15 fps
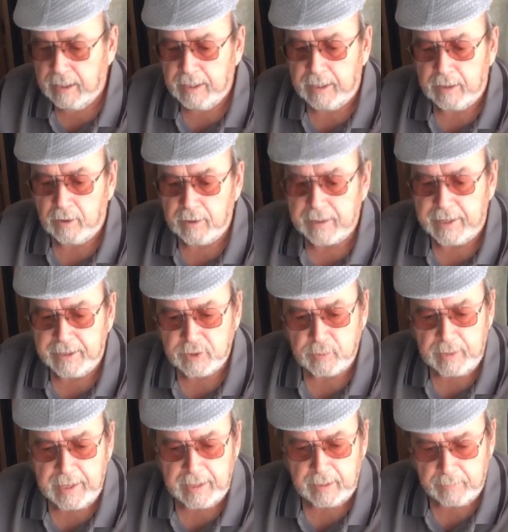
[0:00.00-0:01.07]
In our case,
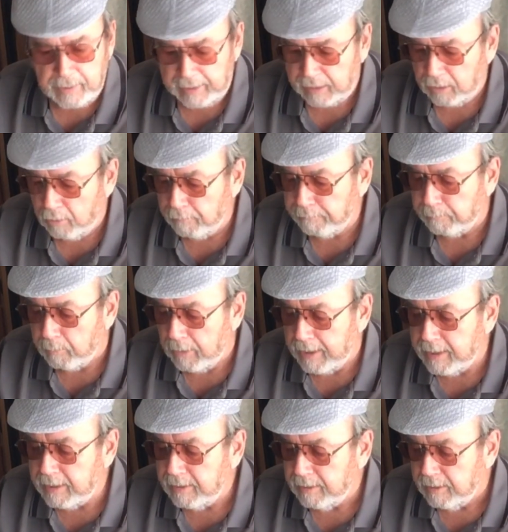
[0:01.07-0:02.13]
we had to buy loaf
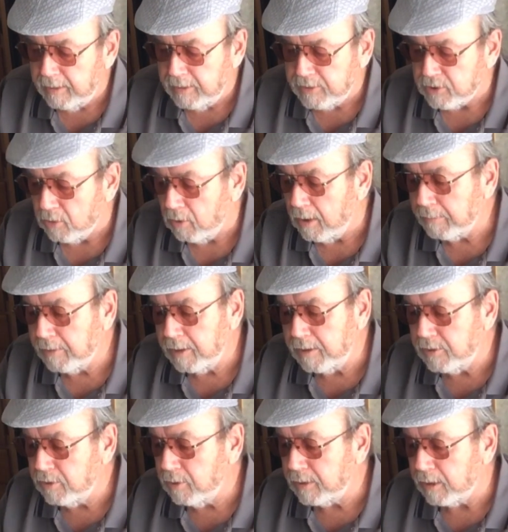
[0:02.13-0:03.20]
bread. So all I'm going
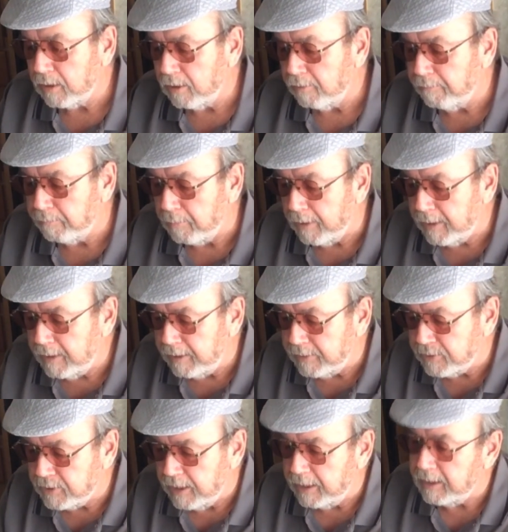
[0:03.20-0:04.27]
to do on the loaf bread
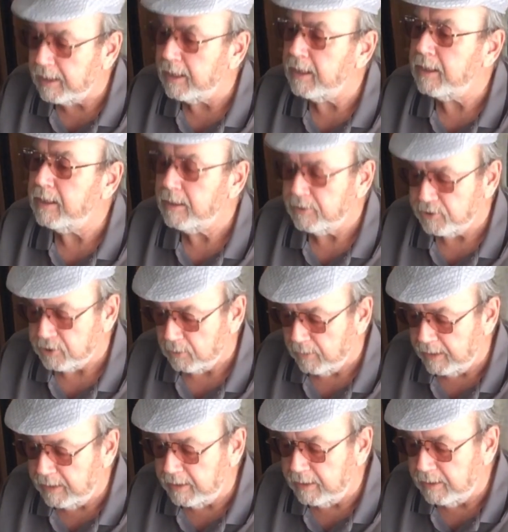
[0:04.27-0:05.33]
is take a
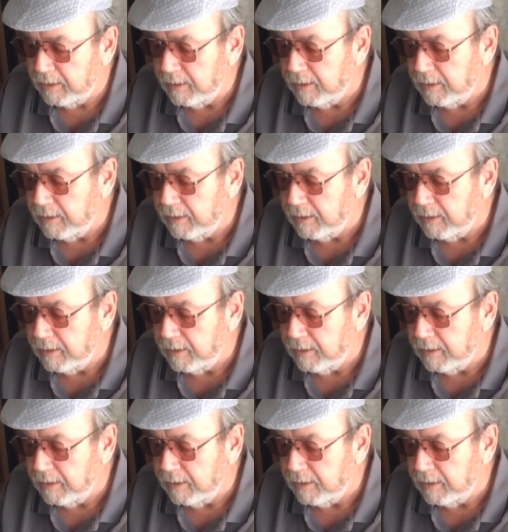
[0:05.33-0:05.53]
serrated